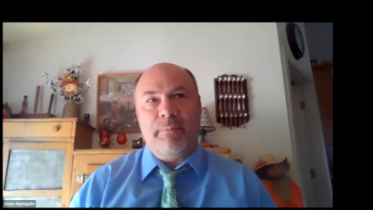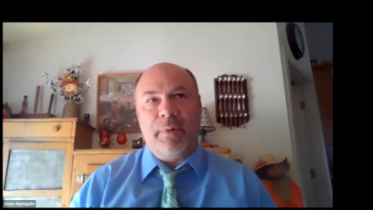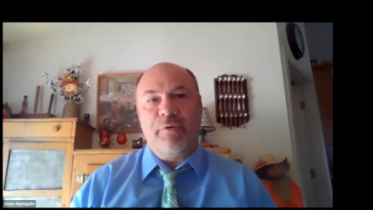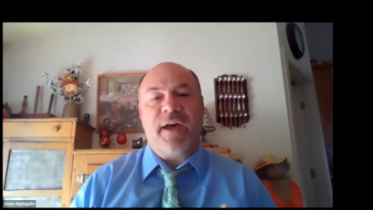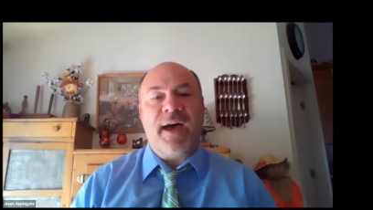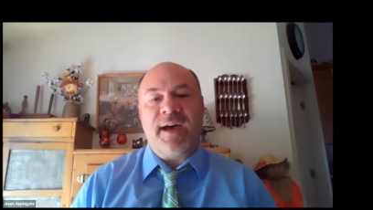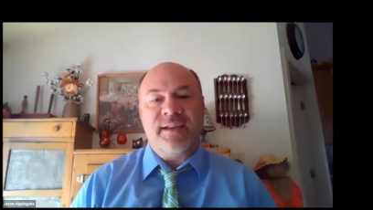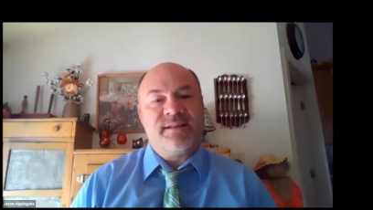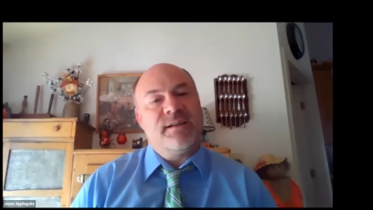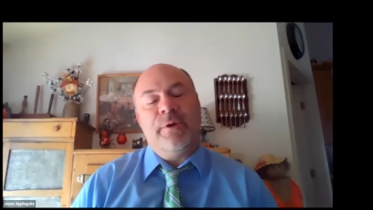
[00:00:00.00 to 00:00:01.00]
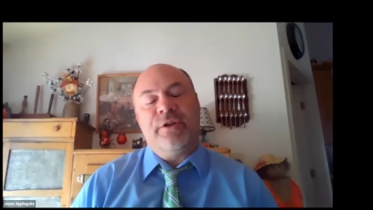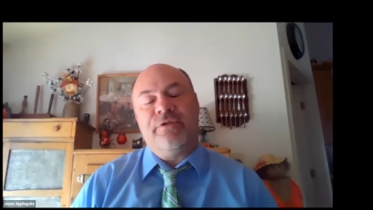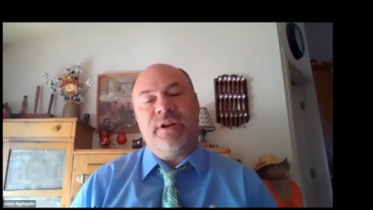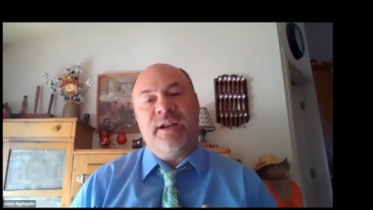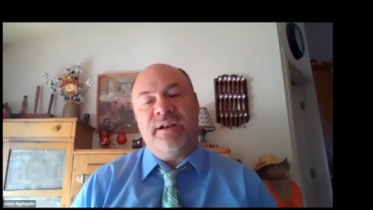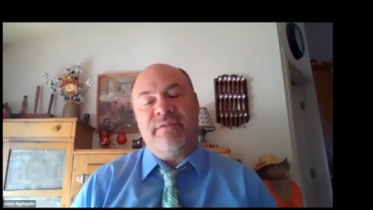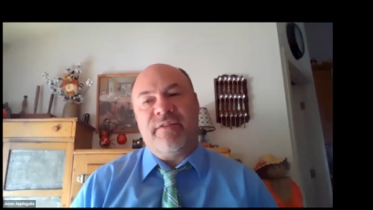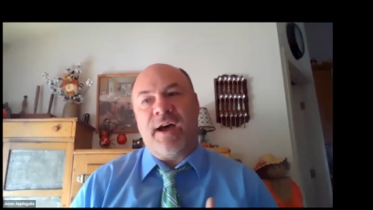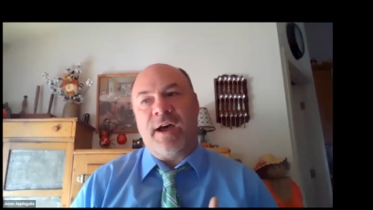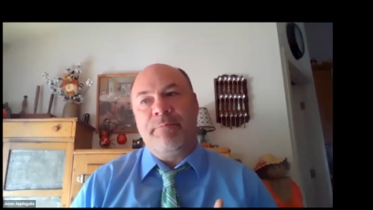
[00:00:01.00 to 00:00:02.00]
both eyes that we could
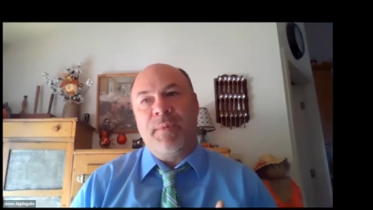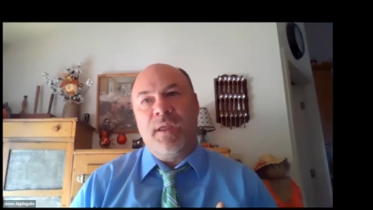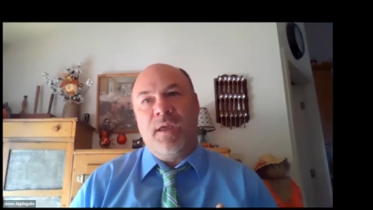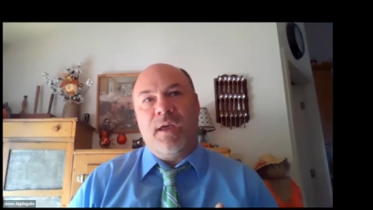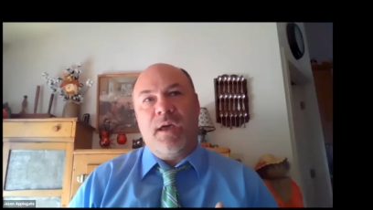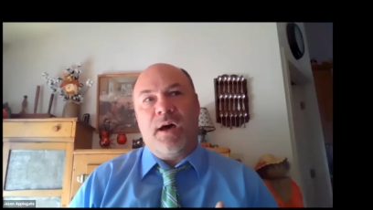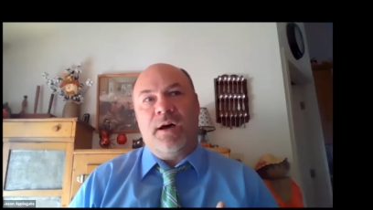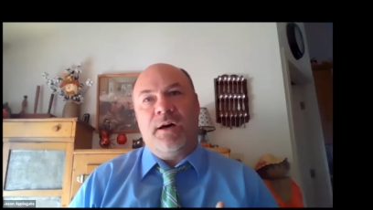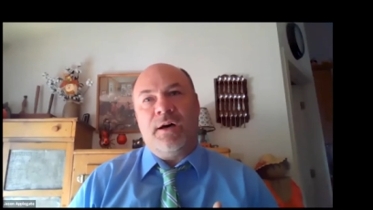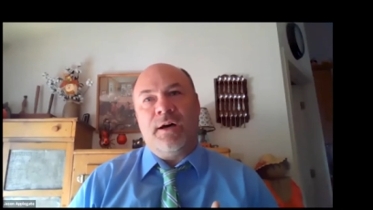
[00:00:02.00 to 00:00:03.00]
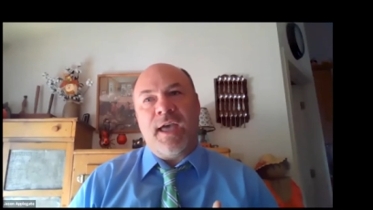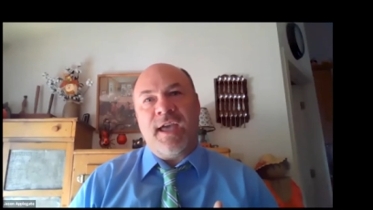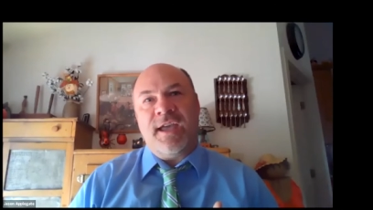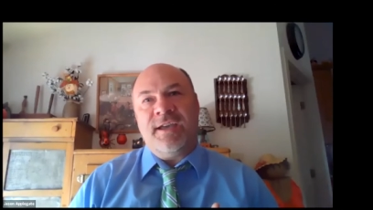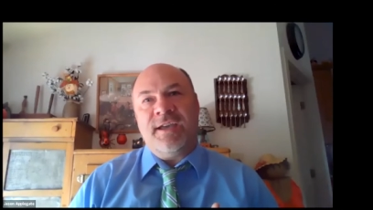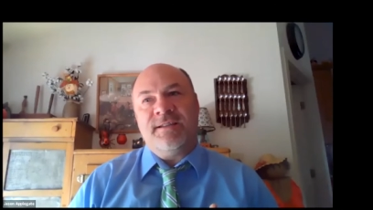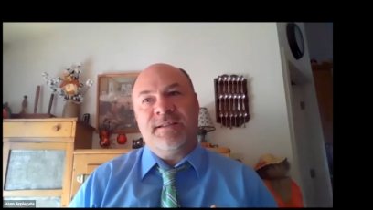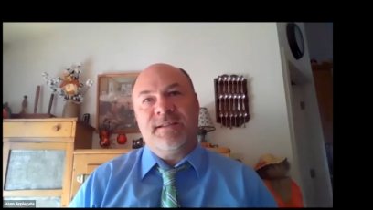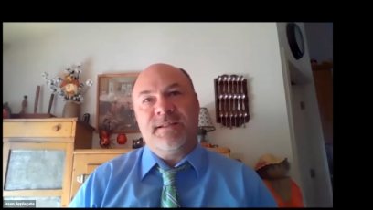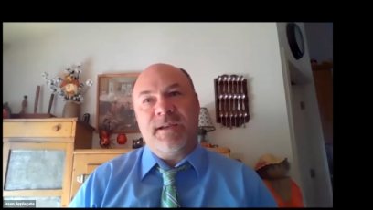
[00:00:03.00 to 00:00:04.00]
identify. Uh,
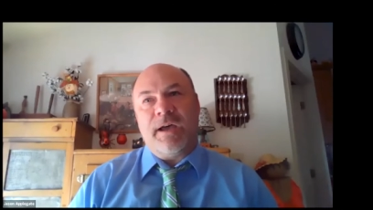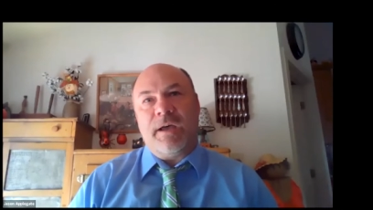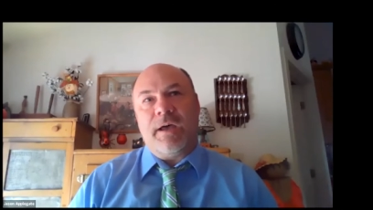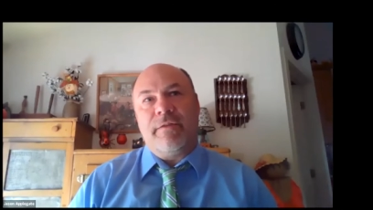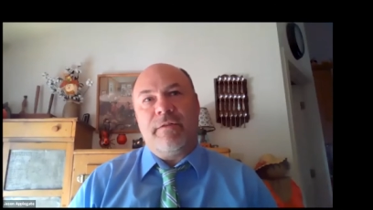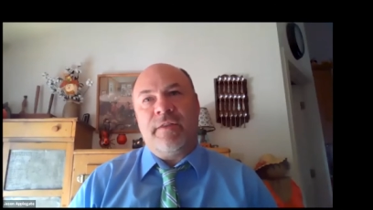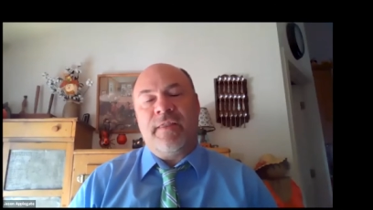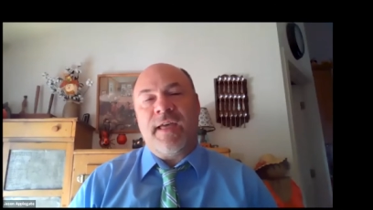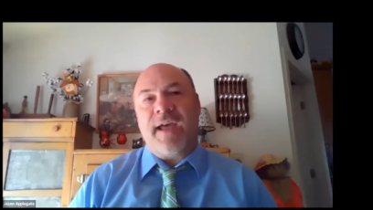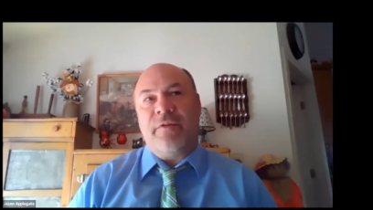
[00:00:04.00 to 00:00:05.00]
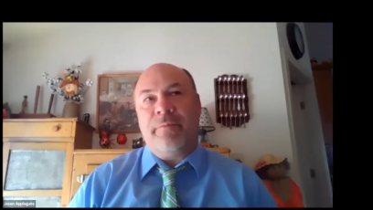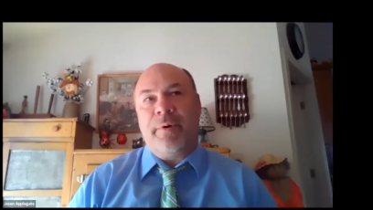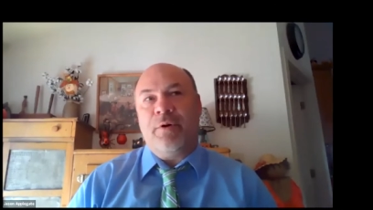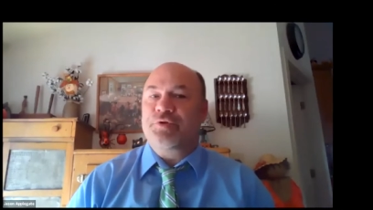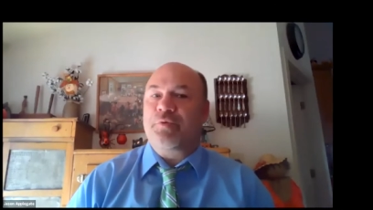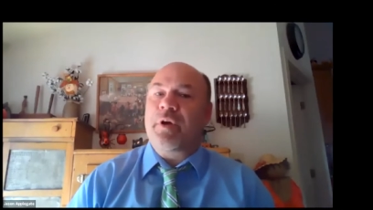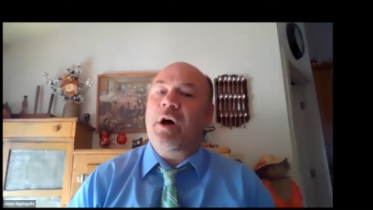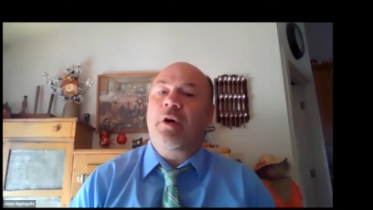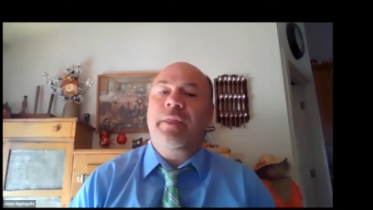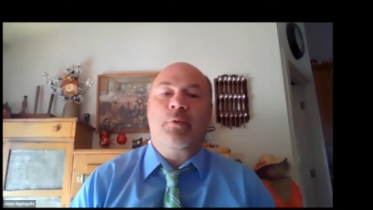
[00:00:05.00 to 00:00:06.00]
and other than that, the bones were
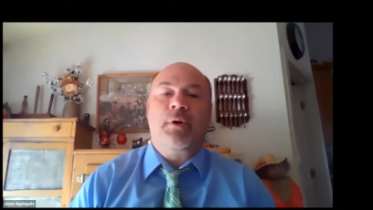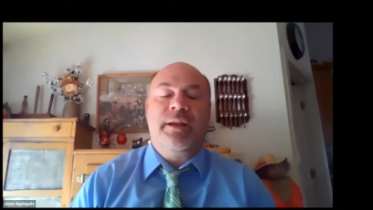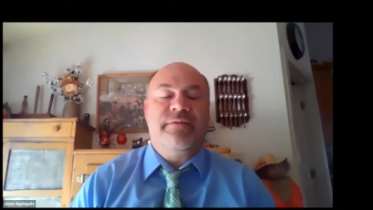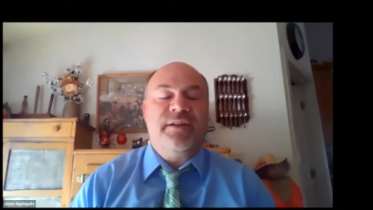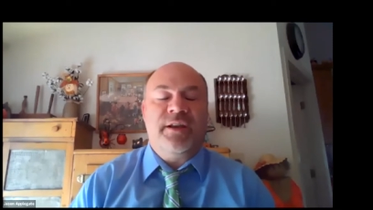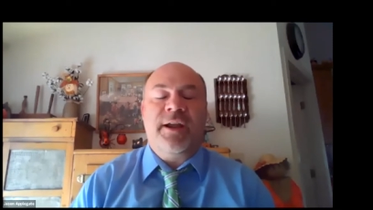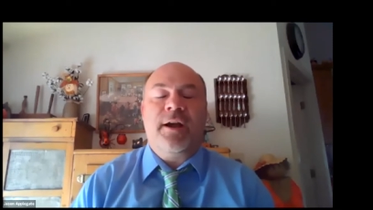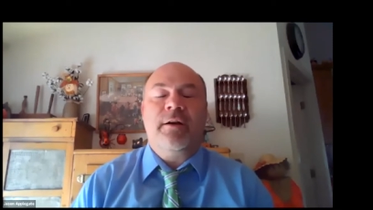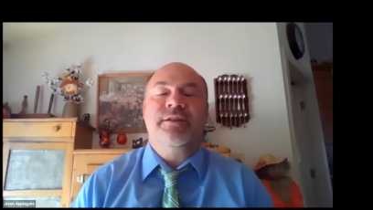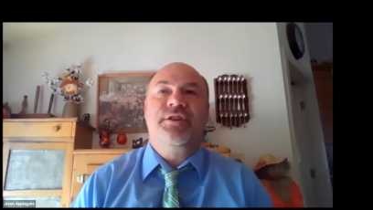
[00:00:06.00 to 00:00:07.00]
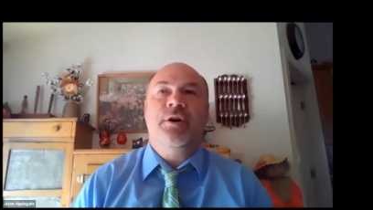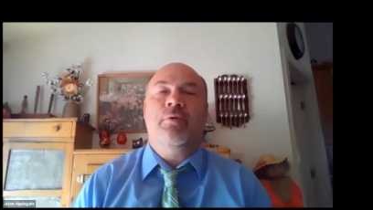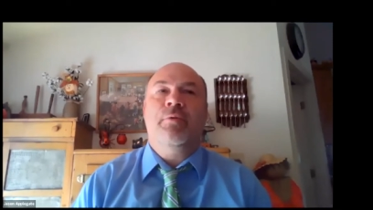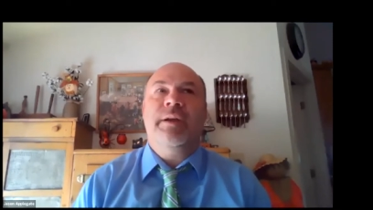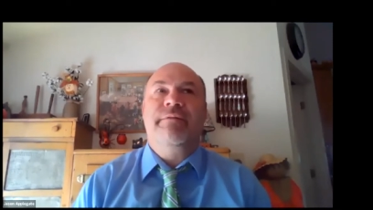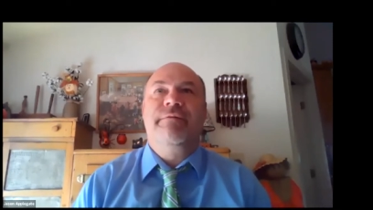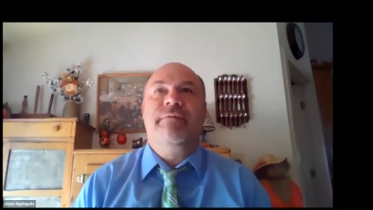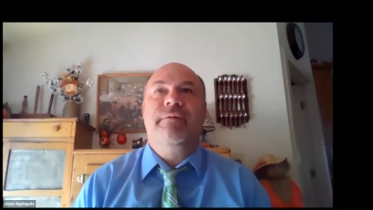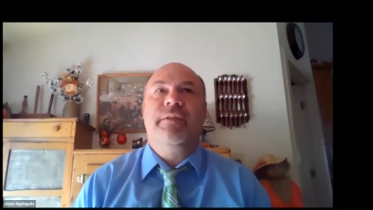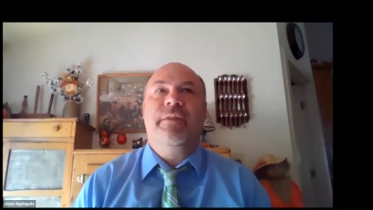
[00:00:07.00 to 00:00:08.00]
all that were left in there. And so if
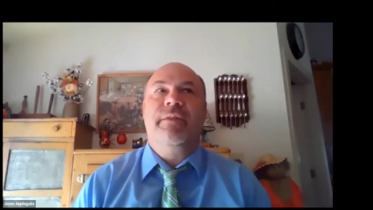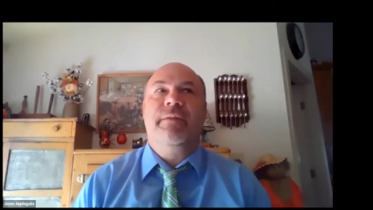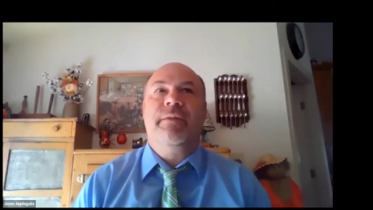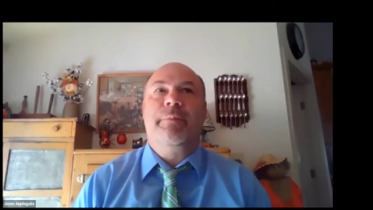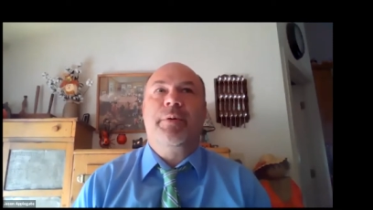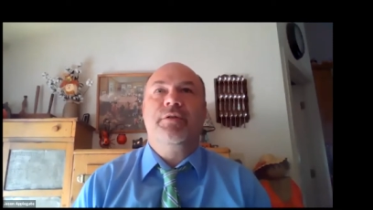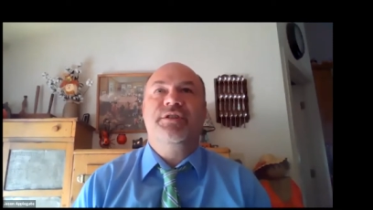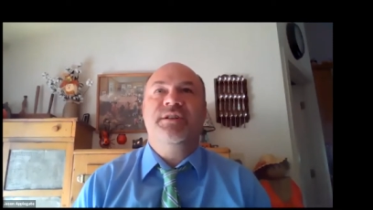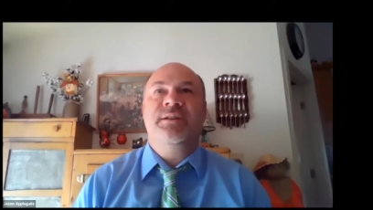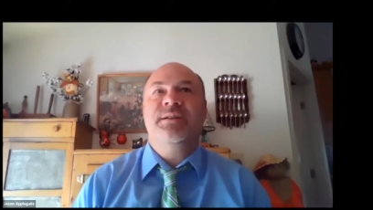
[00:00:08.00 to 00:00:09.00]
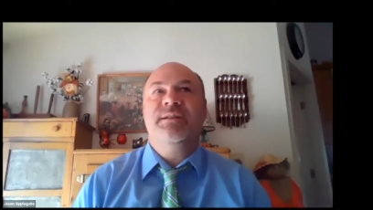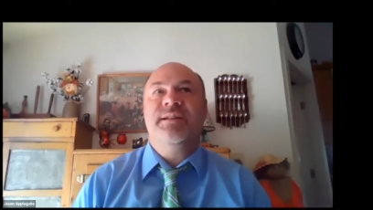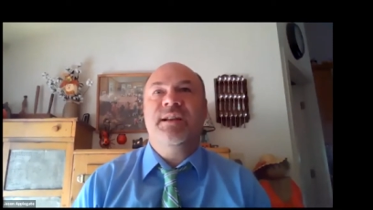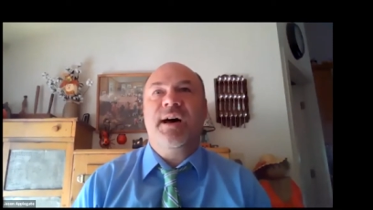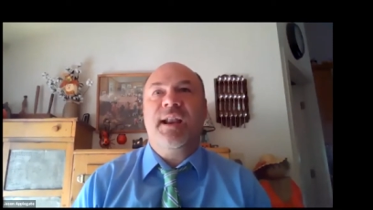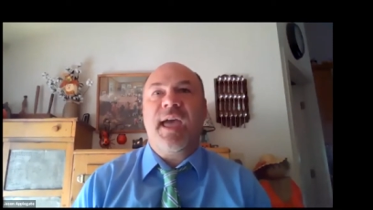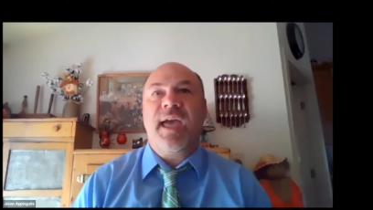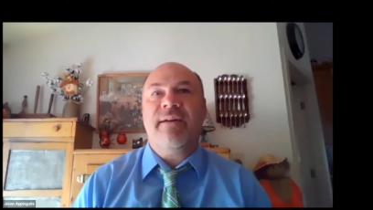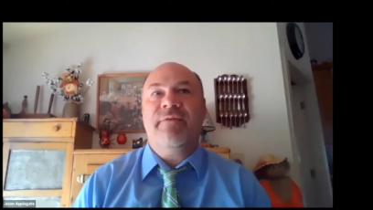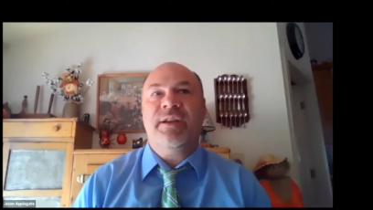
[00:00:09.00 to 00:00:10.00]
the person did not
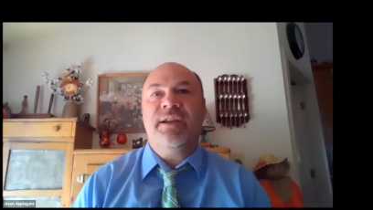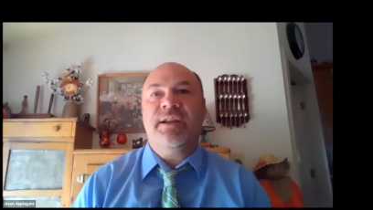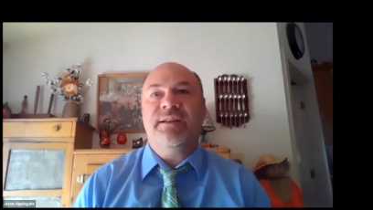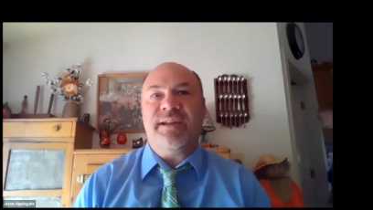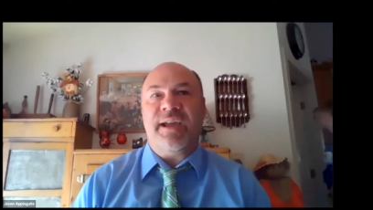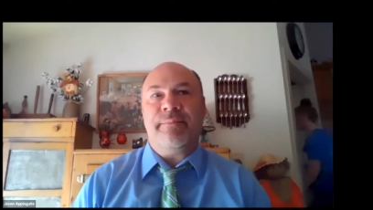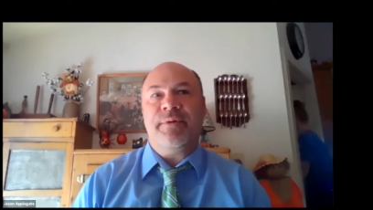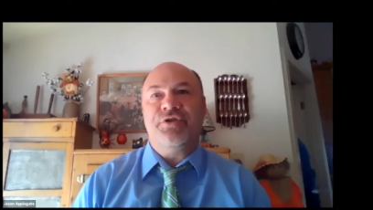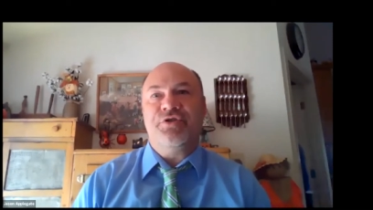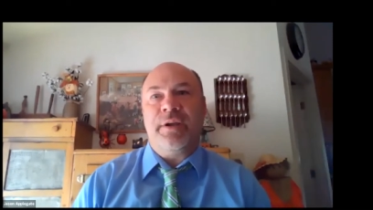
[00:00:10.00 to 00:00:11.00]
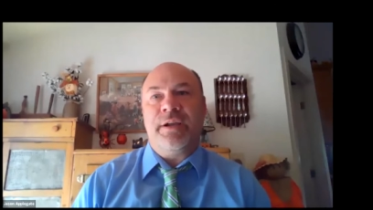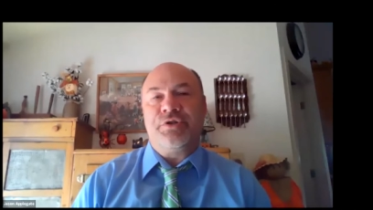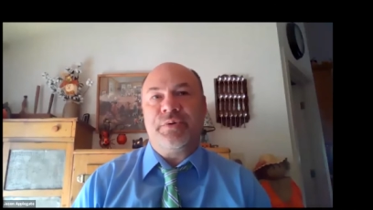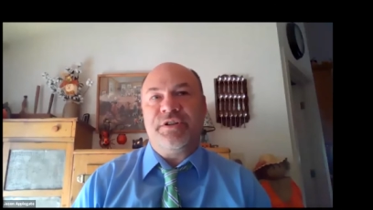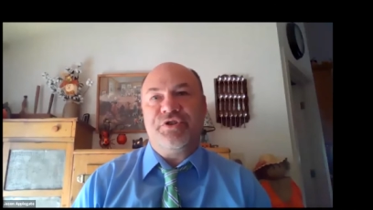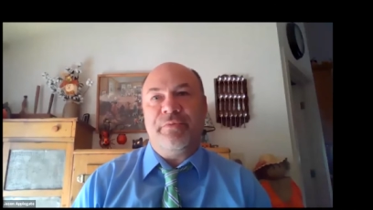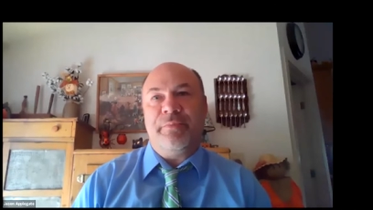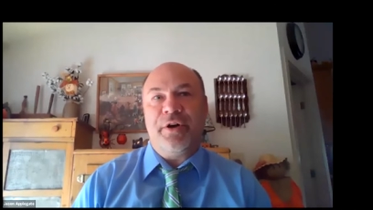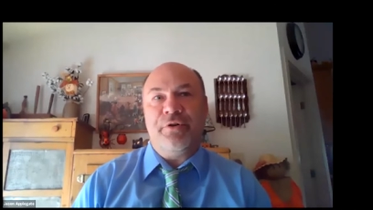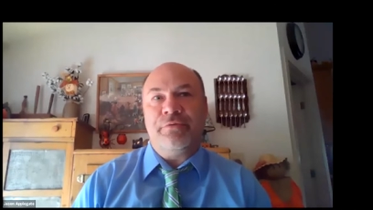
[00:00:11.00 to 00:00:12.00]
have any damage or injury to the
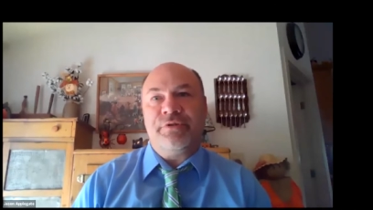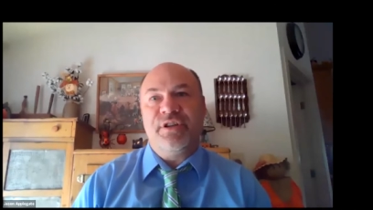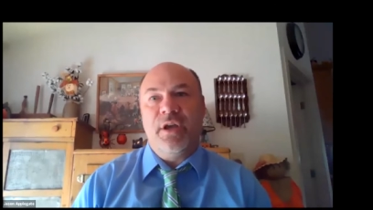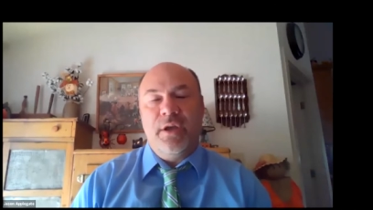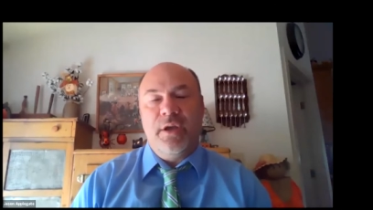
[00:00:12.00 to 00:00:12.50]
bones,